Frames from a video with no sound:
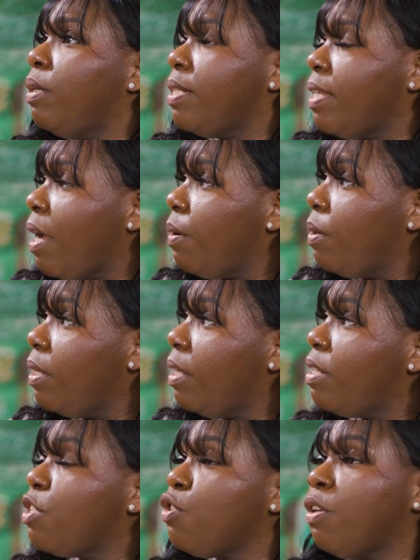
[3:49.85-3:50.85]
look down on
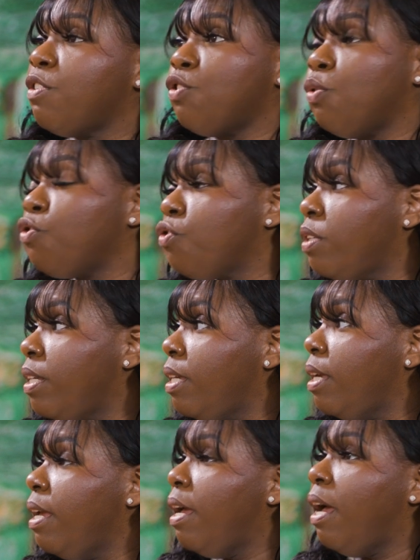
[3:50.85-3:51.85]
it
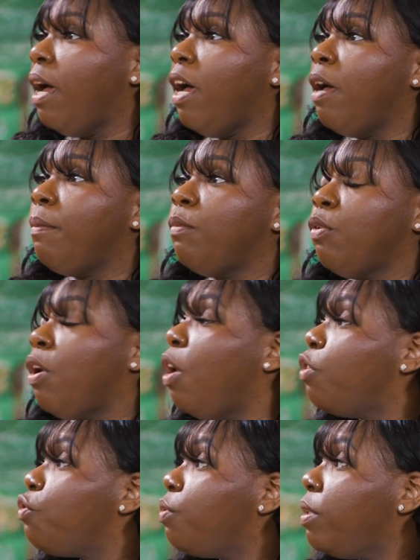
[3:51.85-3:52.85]
socially,
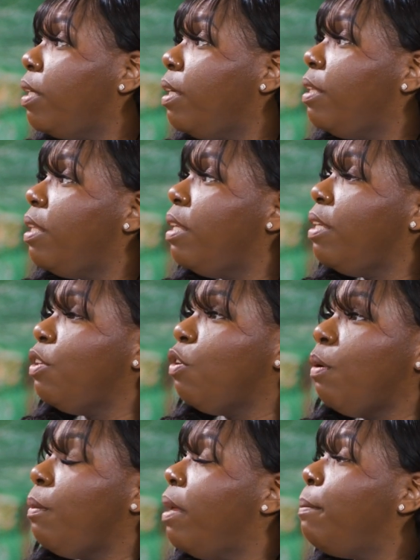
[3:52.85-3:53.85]
culturally,
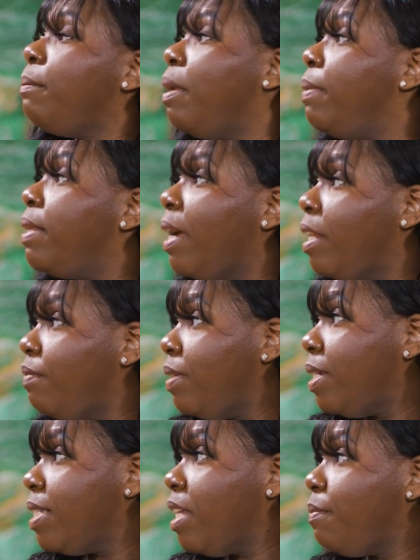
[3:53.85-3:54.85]
maybe not
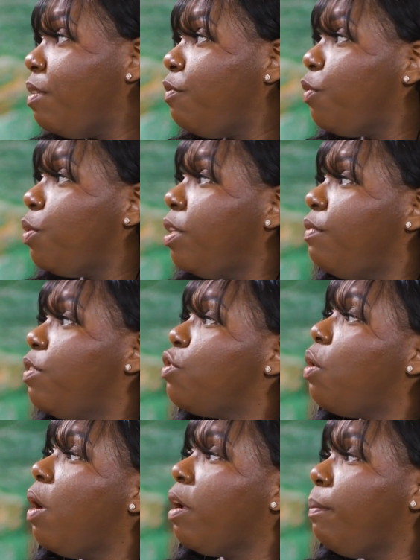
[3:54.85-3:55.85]
even accepted for you to even
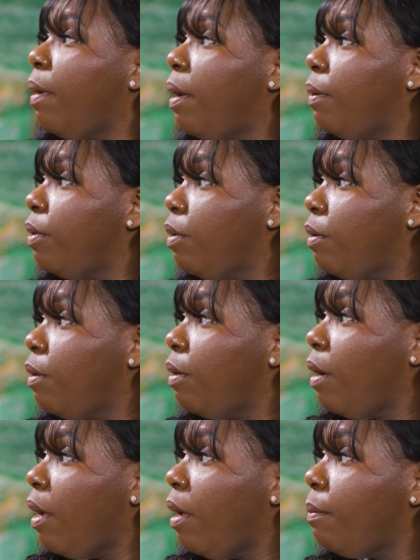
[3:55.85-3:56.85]
talk about
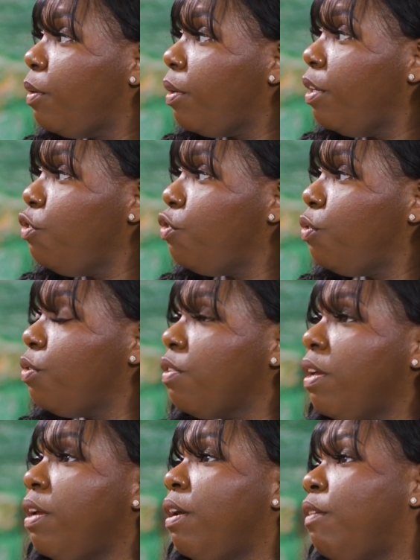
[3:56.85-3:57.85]
your issues.
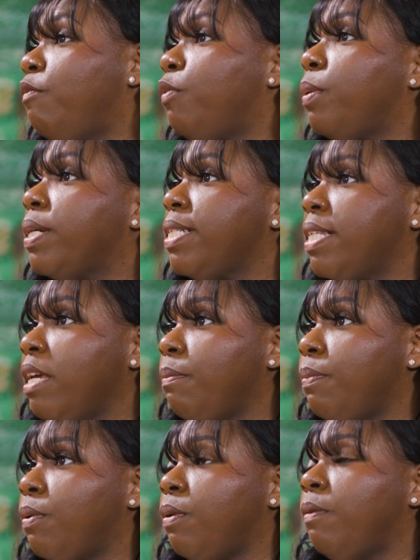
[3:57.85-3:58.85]
For
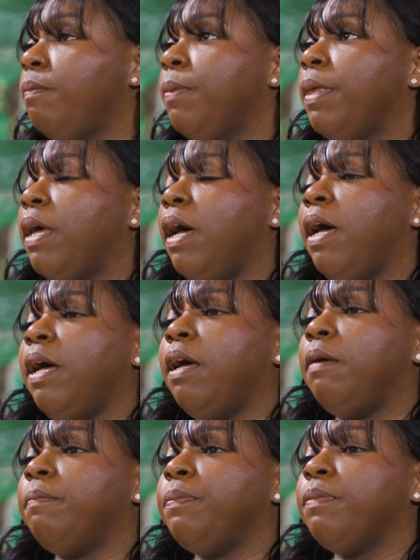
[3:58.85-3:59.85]
example,
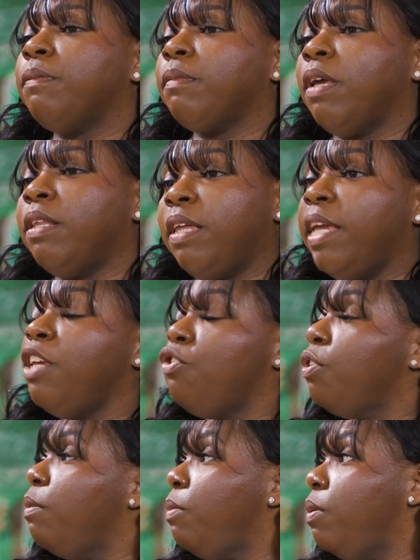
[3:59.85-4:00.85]
the
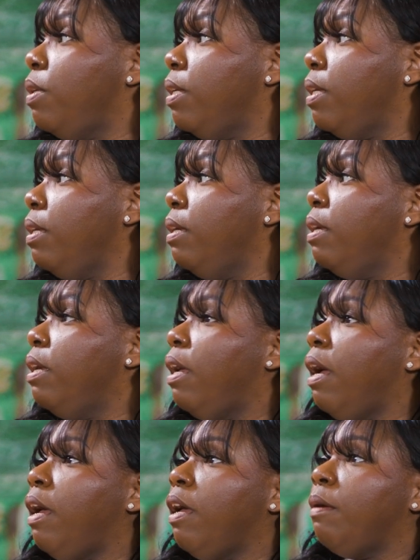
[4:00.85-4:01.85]
Asian community
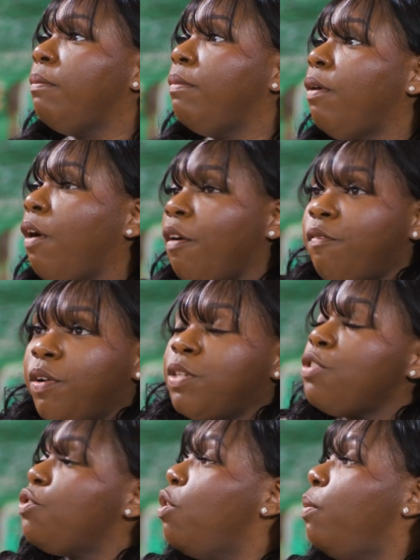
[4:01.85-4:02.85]
are
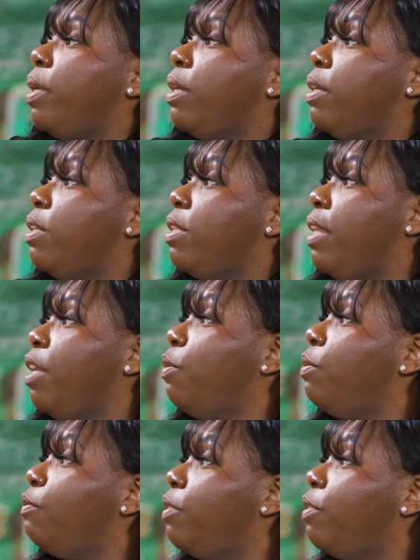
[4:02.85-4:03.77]
very stoic. They don't